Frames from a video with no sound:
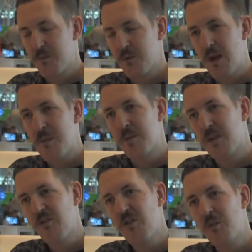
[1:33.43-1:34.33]
great
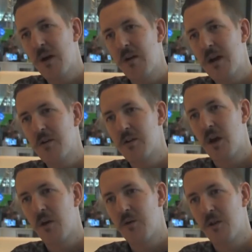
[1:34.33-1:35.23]
position where I could
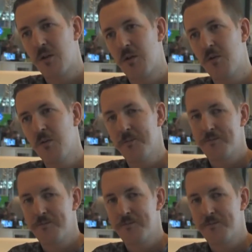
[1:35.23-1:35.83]
go to